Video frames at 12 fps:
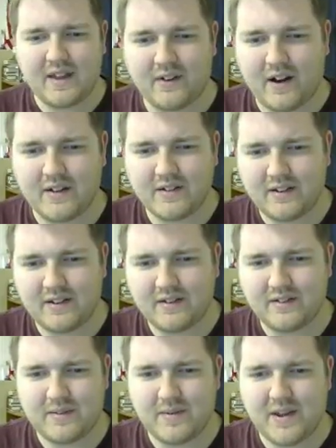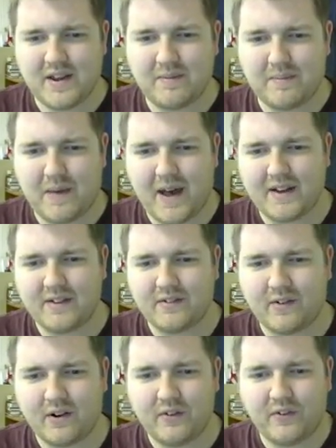cause it to be minus
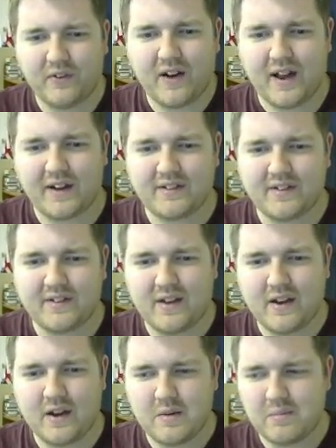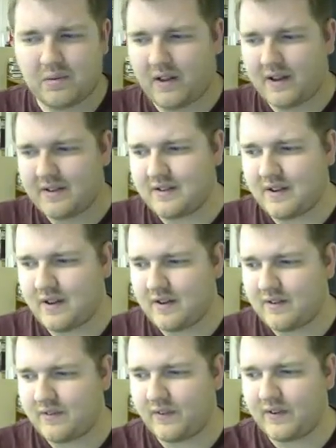104x plus
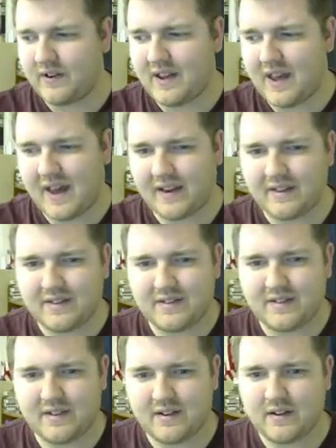40x.